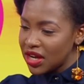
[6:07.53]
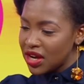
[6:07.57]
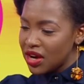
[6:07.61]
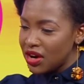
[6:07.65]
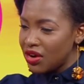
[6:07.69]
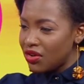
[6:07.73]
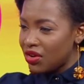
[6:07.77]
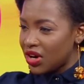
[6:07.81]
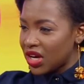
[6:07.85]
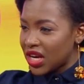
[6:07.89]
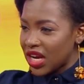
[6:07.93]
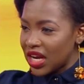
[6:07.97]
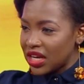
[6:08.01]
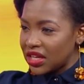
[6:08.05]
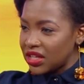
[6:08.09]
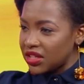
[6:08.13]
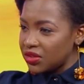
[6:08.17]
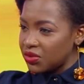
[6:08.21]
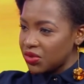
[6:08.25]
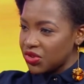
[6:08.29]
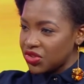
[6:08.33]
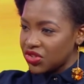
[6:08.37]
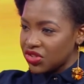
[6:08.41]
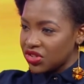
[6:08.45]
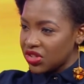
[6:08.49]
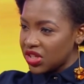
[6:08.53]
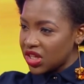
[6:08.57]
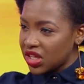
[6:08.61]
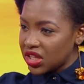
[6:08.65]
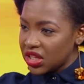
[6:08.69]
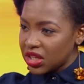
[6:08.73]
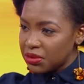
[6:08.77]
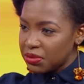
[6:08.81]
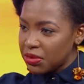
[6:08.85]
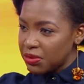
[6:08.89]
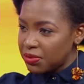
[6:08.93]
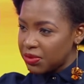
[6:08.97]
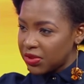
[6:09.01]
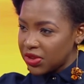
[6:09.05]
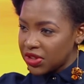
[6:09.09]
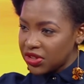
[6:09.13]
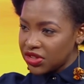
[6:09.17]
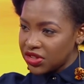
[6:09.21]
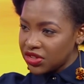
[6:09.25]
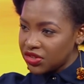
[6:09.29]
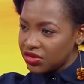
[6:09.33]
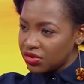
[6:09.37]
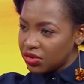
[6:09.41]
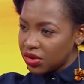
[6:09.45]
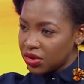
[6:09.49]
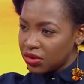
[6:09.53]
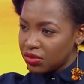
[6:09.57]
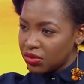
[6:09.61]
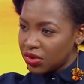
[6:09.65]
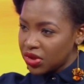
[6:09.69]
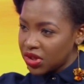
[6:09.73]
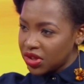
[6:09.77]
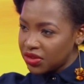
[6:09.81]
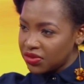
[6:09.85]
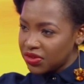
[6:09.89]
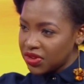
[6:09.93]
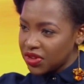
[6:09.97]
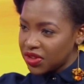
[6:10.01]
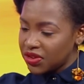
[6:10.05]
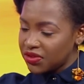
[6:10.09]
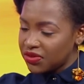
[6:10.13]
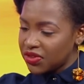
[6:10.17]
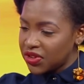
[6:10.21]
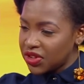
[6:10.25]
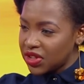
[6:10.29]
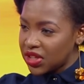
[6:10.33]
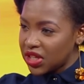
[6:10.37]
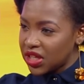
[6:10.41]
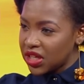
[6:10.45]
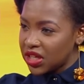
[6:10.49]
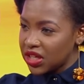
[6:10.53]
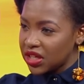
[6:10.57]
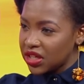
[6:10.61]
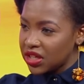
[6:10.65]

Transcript: Or again, it's what you're saying, that people are just doing whatever they feel like.